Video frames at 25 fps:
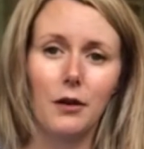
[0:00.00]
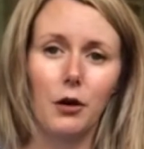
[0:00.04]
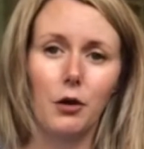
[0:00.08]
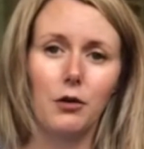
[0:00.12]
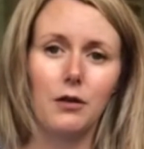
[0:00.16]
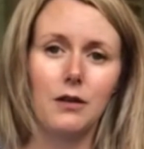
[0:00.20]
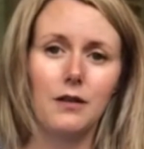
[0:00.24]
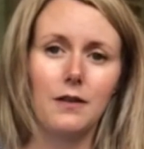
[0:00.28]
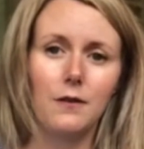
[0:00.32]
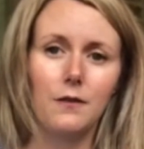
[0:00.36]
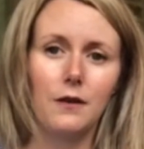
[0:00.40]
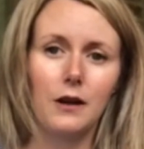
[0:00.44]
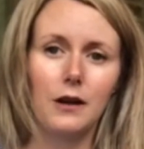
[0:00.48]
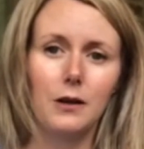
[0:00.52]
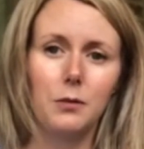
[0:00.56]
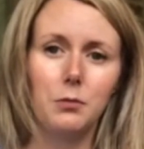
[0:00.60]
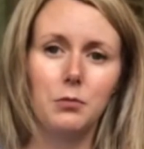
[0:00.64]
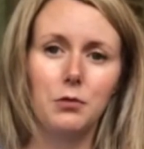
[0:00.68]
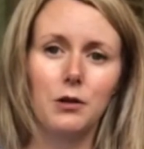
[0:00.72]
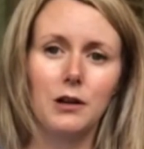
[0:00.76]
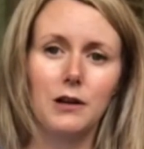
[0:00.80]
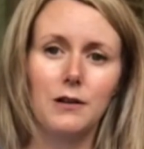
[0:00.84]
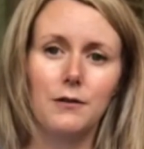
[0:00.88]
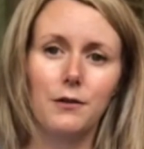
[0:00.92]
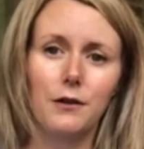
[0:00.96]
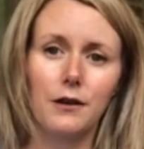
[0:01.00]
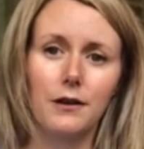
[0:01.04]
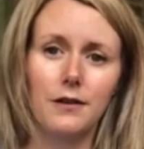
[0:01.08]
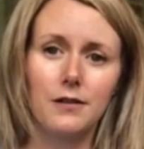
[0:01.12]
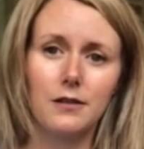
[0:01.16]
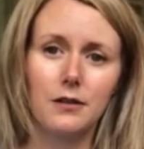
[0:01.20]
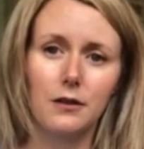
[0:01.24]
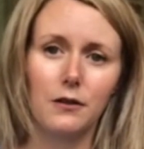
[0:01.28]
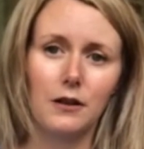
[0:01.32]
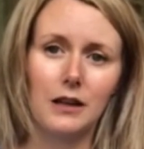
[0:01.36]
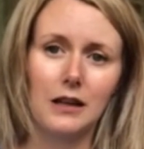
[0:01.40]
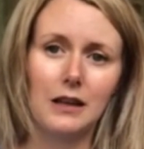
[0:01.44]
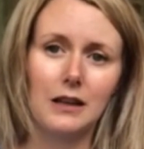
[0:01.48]
So it's very important for us
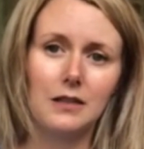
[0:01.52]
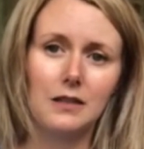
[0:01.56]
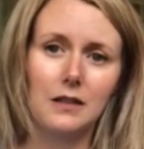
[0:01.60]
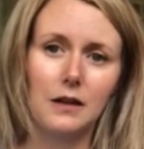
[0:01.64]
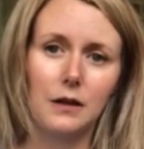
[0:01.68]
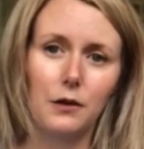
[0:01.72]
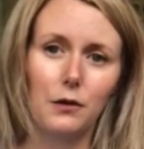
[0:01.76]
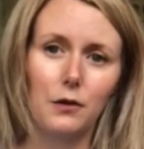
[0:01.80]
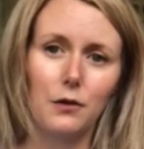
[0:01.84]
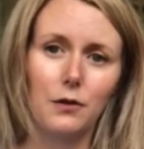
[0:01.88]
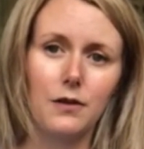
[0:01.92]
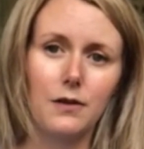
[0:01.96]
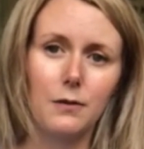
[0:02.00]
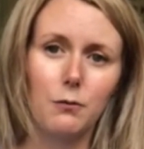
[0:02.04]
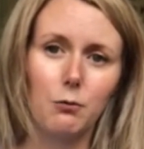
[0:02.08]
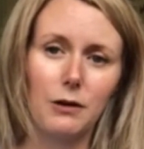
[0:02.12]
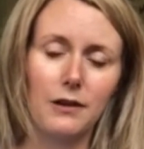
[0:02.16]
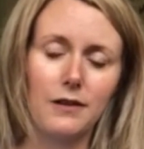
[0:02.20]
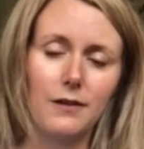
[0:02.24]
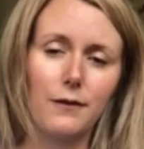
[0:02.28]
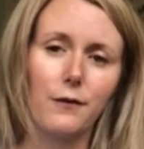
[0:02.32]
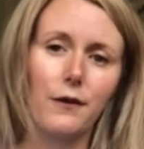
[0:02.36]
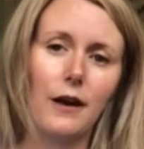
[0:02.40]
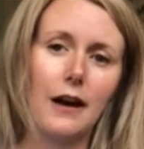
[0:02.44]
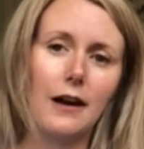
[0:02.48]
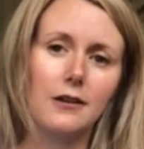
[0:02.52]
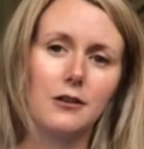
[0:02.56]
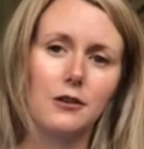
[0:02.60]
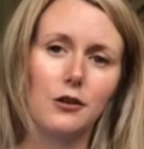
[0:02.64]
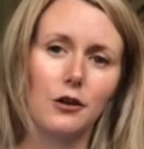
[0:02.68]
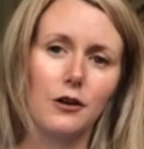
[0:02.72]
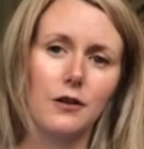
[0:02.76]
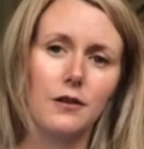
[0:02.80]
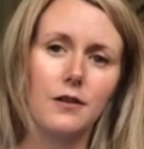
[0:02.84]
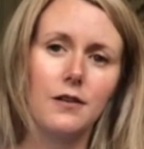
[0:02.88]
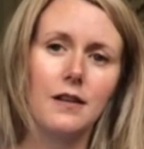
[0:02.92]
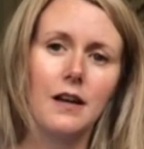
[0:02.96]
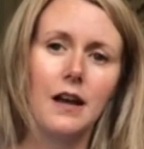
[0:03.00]
to look at those risk
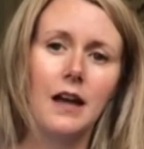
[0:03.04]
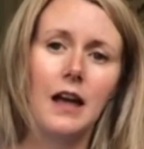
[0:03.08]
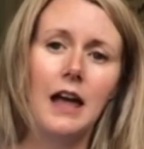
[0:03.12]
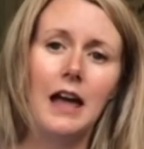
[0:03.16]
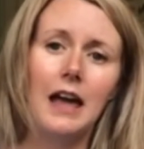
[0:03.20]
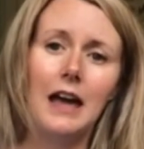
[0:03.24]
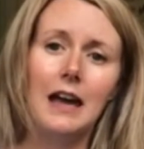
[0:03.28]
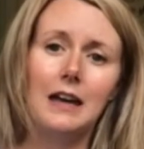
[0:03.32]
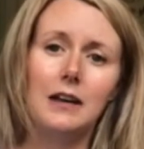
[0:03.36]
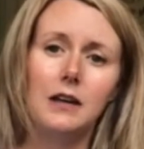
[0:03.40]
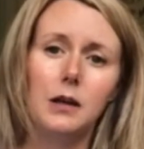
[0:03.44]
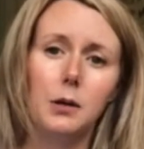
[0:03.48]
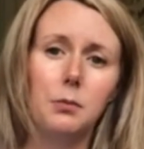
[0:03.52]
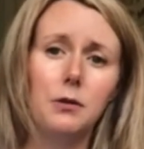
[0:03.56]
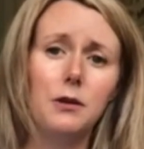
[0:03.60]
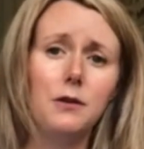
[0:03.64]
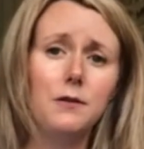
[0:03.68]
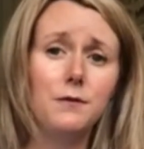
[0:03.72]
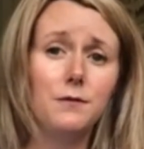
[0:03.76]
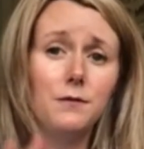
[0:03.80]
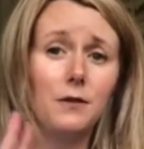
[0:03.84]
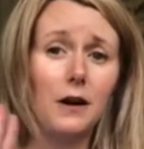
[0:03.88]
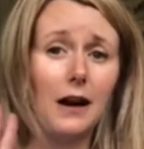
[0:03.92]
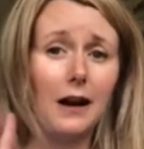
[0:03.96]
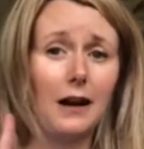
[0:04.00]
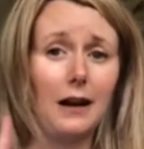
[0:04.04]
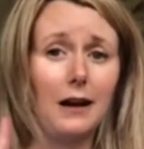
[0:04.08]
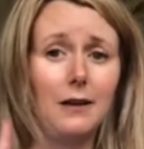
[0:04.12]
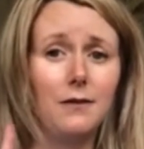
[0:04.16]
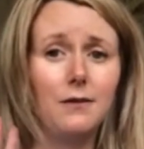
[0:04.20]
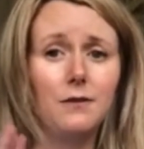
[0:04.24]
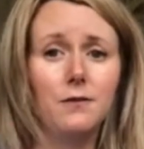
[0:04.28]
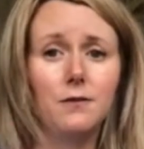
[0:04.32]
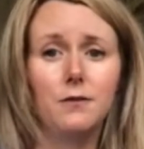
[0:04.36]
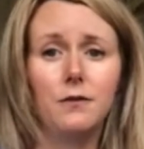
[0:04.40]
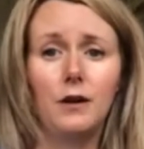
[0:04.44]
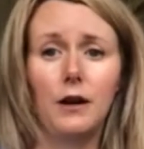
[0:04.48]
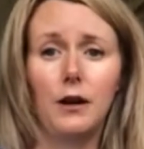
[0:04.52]
factors. And number five,
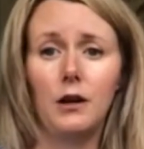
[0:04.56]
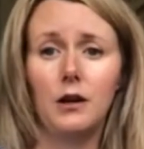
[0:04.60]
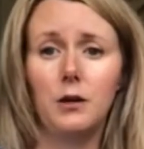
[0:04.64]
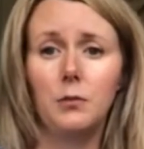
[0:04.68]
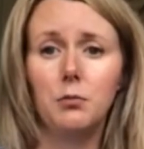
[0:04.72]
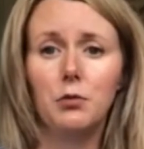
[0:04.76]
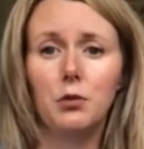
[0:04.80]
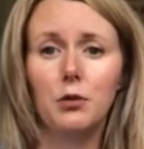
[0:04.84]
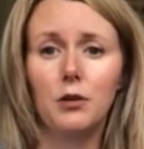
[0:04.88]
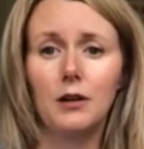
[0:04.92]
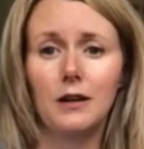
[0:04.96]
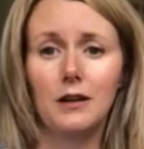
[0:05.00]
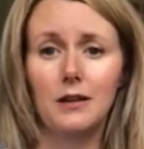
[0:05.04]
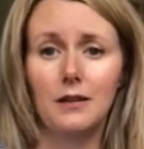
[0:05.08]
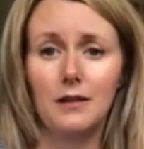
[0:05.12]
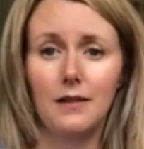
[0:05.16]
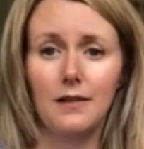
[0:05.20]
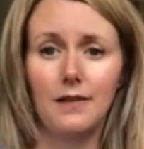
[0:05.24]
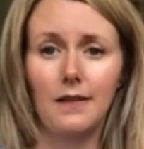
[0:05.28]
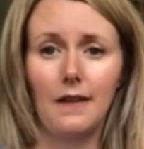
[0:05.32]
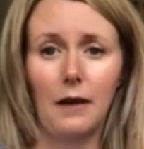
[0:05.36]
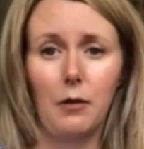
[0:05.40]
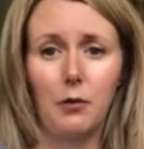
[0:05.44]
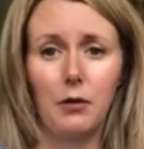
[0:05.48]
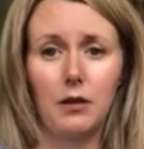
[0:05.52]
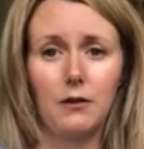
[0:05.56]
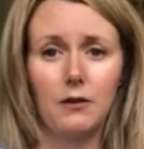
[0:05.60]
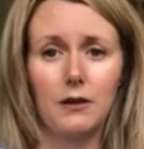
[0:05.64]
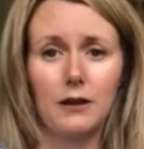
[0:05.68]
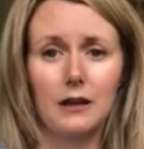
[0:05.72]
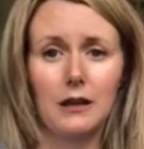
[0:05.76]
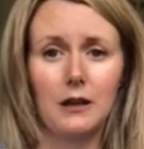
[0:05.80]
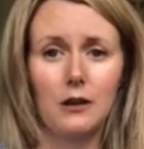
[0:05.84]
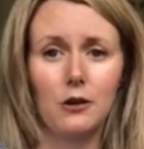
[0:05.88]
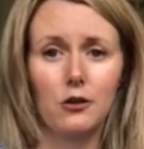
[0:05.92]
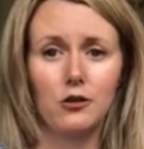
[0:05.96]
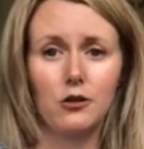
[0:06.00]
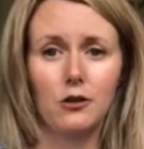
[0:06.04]
very important is that we look
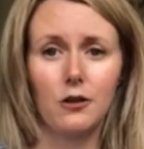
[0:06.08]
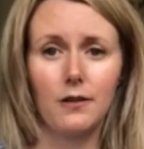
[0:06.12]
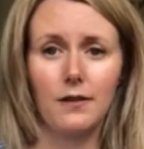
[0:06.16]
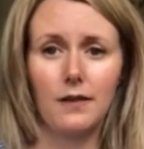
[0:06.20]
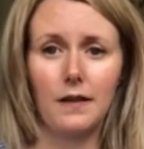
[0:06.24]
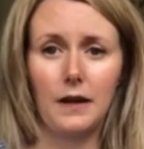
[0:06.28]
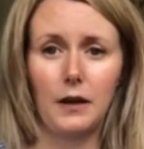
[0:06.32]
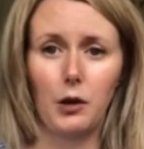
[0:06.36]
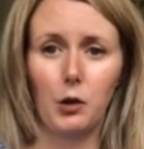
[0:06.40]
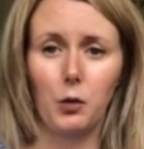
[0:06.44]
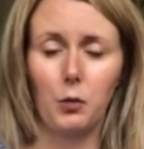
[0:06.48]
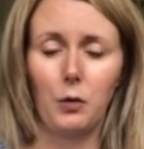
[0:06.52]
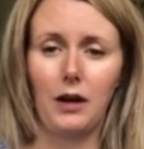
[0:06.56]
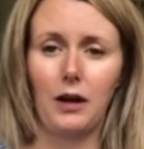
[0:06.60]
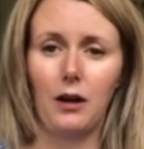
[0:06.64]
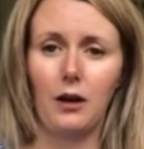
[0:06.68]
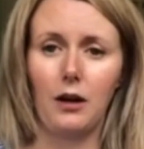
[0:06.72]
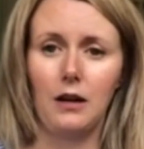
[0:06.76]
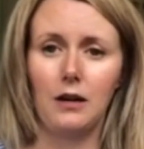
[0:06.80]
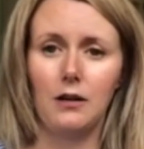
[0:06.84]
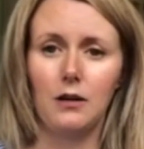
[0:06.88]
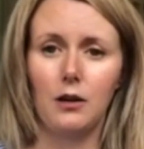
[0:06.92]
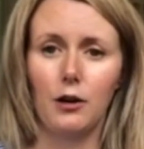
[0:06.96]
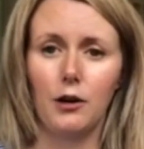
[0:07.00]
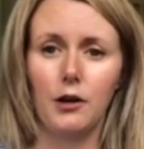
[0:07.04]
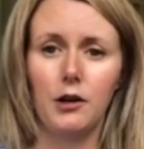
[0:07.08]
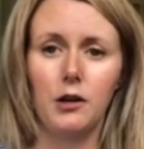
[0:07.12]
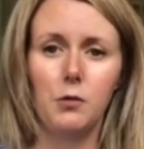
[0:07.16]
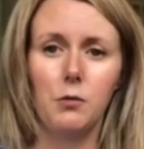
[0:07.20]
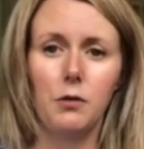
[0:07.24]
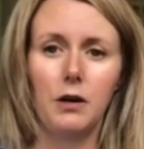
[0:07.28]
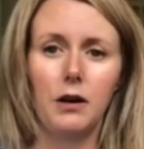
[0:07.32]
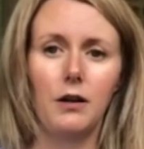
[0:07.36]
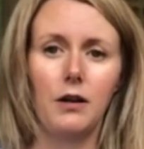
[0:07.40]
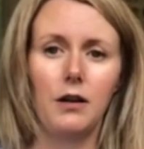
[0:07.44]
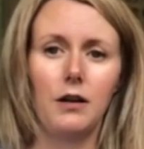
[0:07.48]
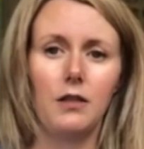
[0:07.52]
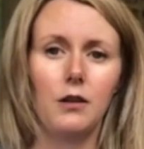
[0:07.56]
at your shoes that you're wearing. Are you
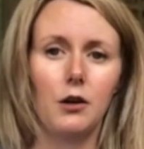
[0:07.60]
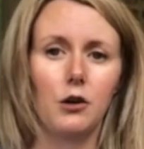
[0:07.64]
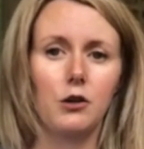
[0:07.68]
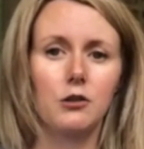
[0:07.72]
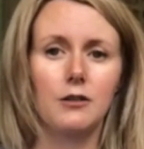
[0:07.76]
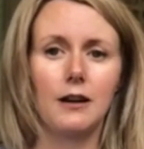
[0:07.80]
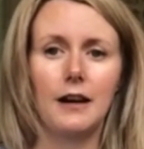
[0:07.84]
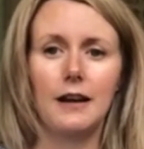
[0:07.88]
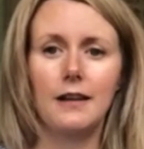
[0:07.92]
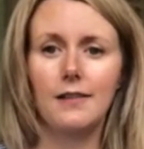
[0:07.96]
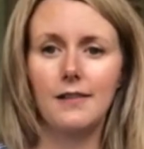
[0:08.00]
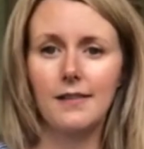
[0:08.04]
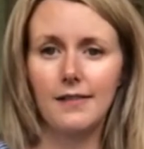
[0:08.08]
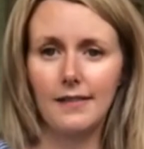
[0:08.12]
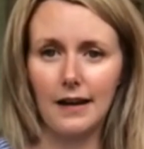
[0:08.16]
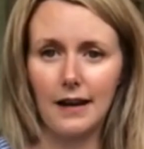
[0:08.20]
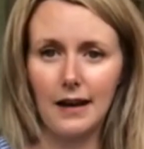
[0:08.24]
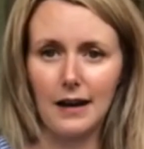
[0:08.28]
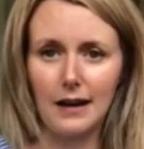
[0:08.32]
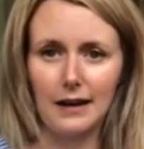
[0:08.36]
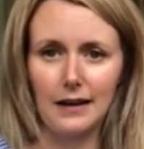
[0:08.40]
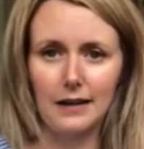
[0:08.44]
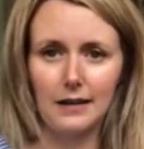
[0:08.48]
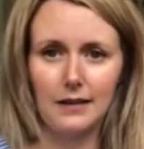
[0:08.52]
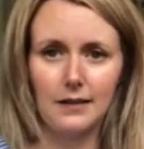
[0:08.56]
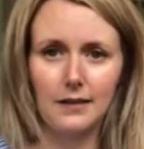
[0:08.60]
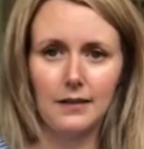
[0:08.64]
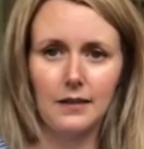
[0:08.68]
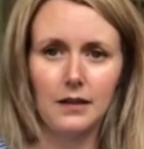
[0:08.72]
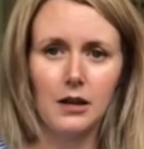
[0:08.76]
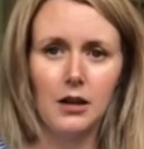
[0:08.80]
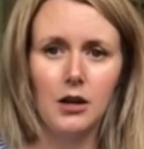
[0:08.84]
wearing the correct size?